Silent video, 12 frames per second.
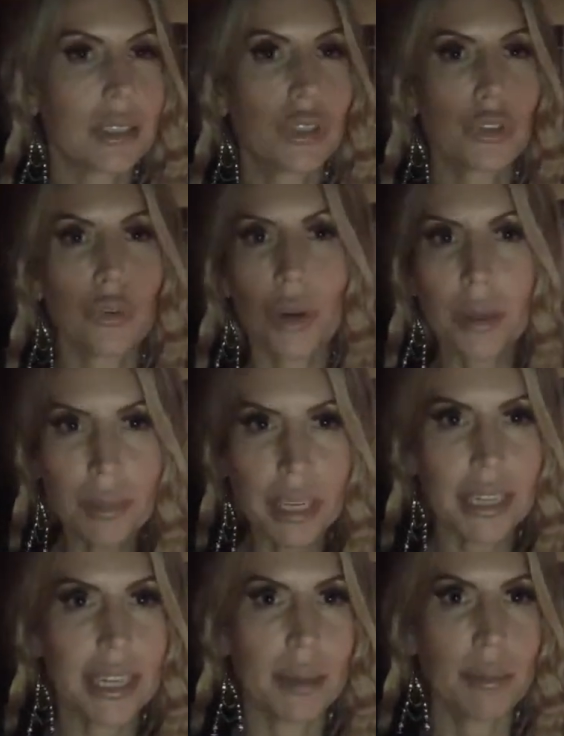screamed at
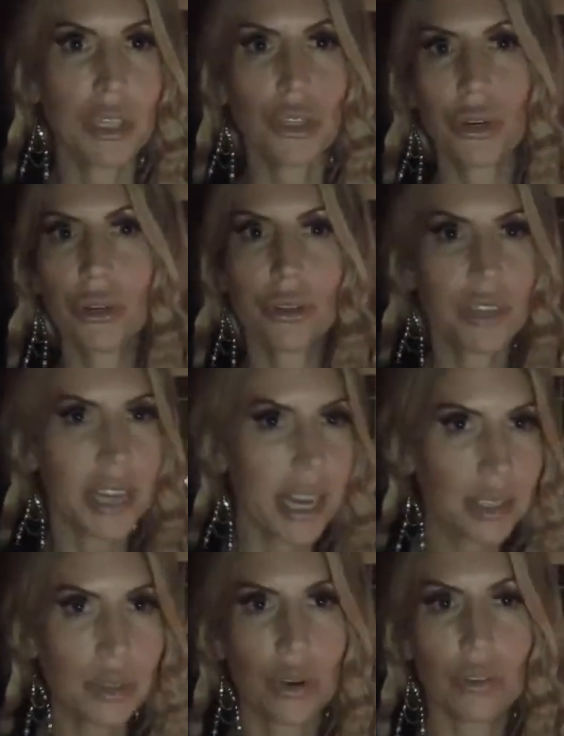them and turned their
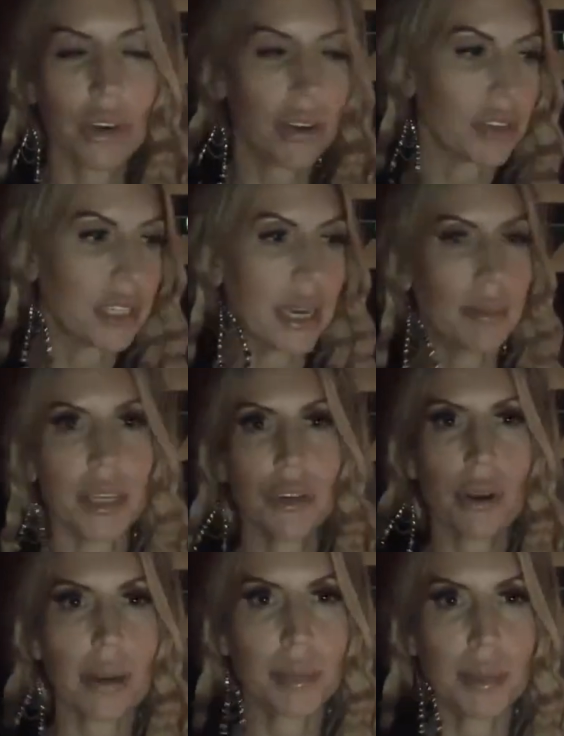desk over every time they
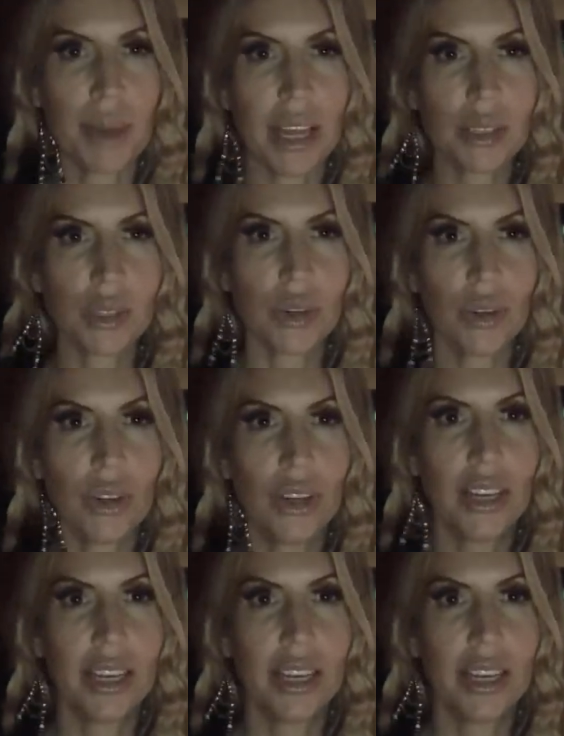dropped a pencil.